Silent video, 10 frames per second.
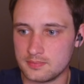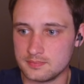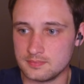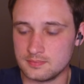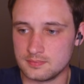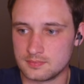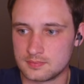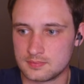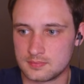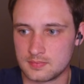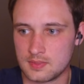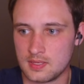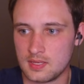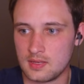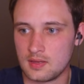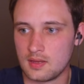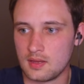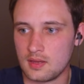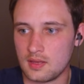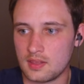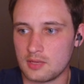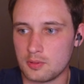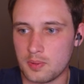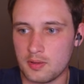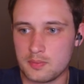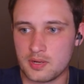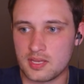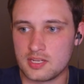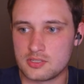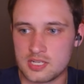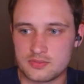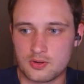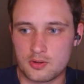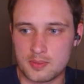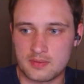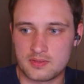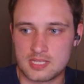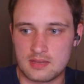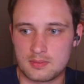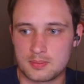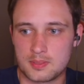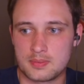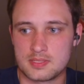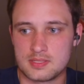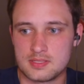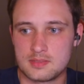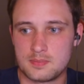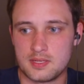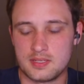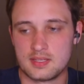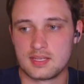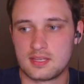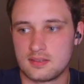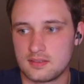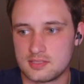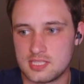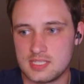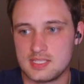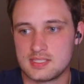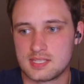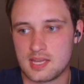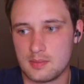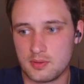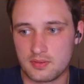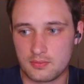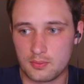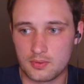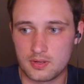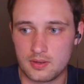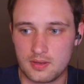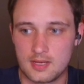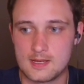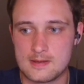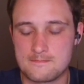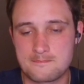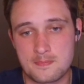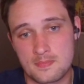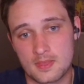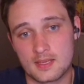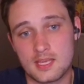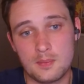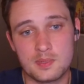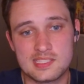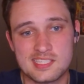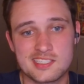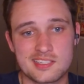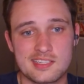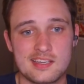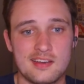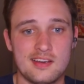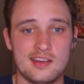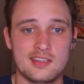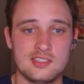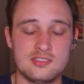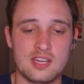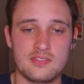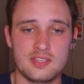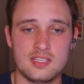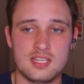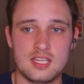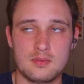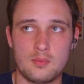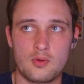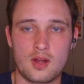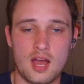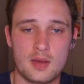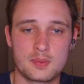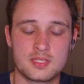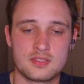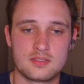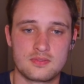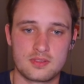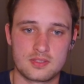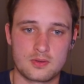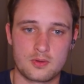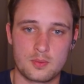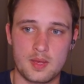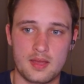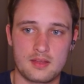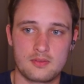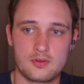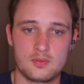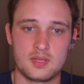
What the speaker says: I think we probably bring in a transfer quarterback for depth purposes, but the JT is the guy moving forward. Yeah, potentially. You definitely need more options for this quarterback room.